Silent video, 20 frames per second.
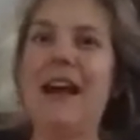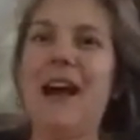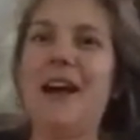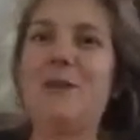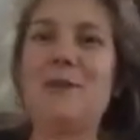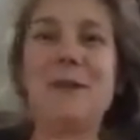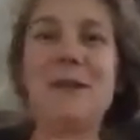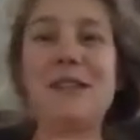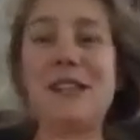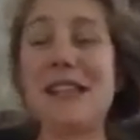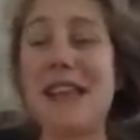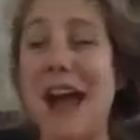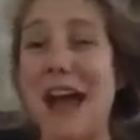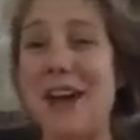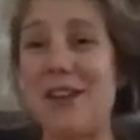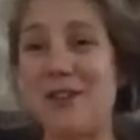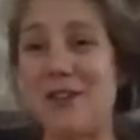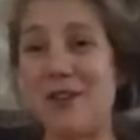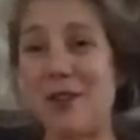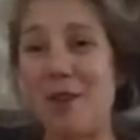It's because his
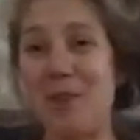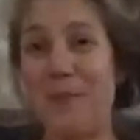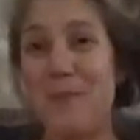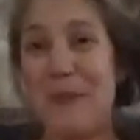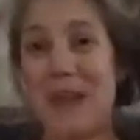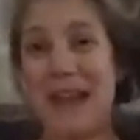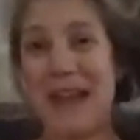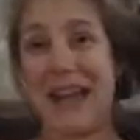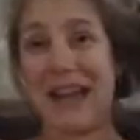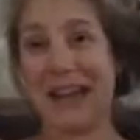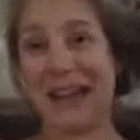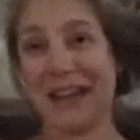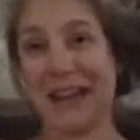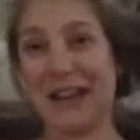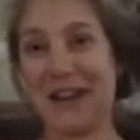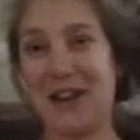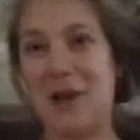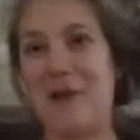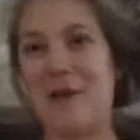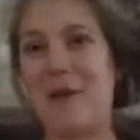head is so big,
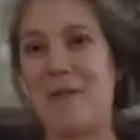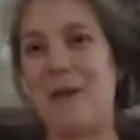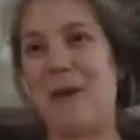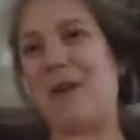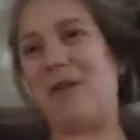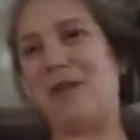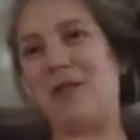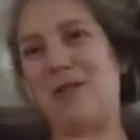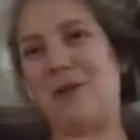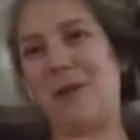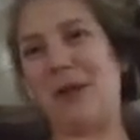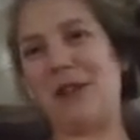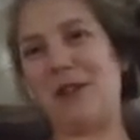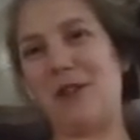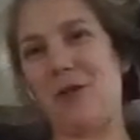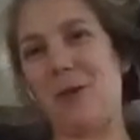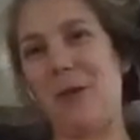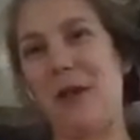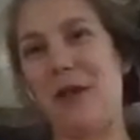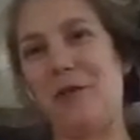compared to the rest
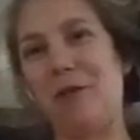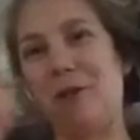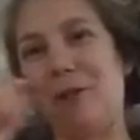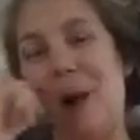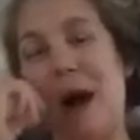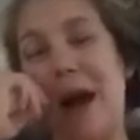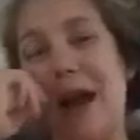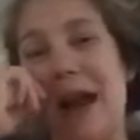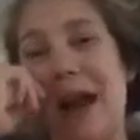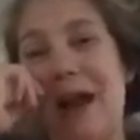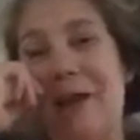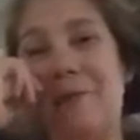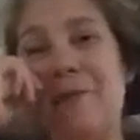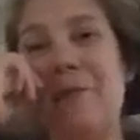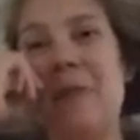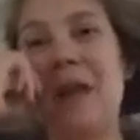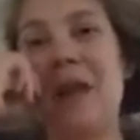of the weight of his body.